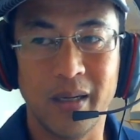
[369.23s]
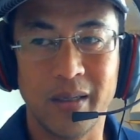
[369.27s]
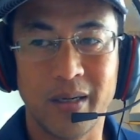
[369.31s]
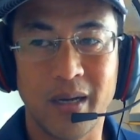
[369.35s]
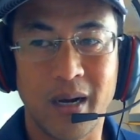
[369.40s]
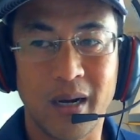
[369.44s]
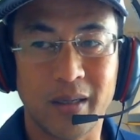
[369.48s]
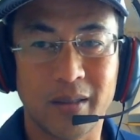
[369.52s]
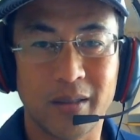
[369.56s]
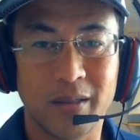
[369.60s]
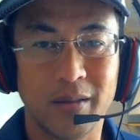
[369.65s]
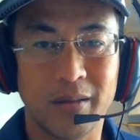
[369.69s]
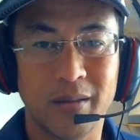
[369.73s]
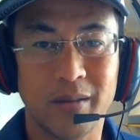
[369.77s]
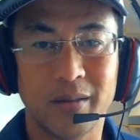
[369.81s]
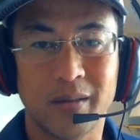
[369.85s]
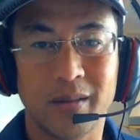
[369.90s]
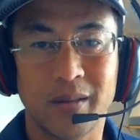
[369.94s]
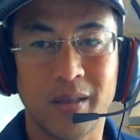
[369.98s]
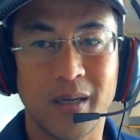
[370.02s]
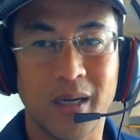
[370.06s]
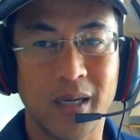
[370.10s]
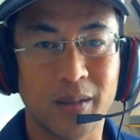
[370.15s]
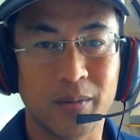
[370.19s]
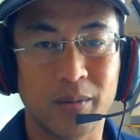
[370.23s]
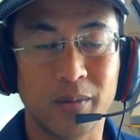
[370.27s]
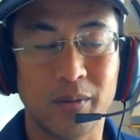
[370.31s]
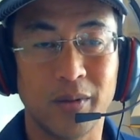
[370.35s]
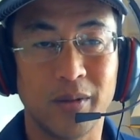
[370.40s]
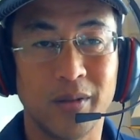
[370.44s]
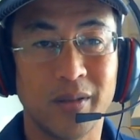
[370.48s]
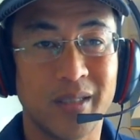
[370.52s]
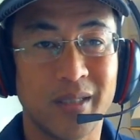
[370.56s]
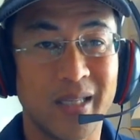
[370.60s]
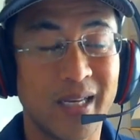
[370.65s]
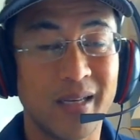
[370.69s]
Doctors,
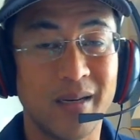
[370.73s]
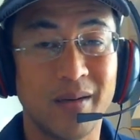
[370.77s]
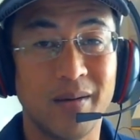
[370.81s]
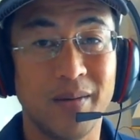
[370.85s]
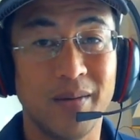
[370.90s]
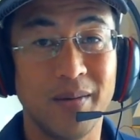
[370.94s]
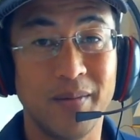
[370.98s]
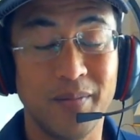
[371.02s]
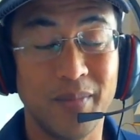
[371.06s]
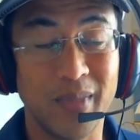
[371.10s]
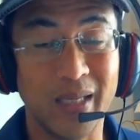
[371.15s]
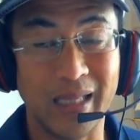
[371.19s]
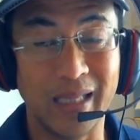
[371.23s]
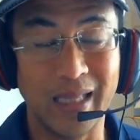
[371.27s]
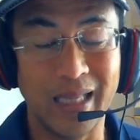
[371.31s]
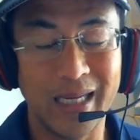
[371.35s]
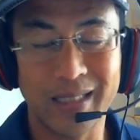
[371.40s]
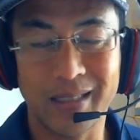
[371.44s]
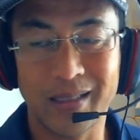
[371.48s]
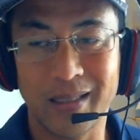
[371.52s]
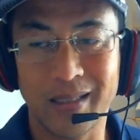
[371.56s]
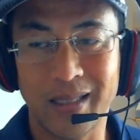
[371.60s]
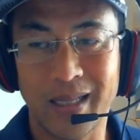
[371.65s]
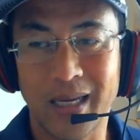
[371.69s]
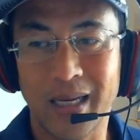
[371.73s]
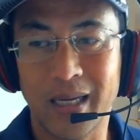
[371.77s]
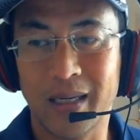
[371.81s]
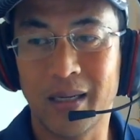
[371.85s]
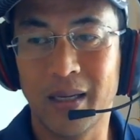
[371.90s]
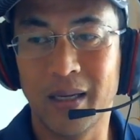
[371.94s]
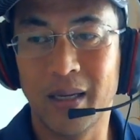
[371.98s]
hospitals, they could even be less than that.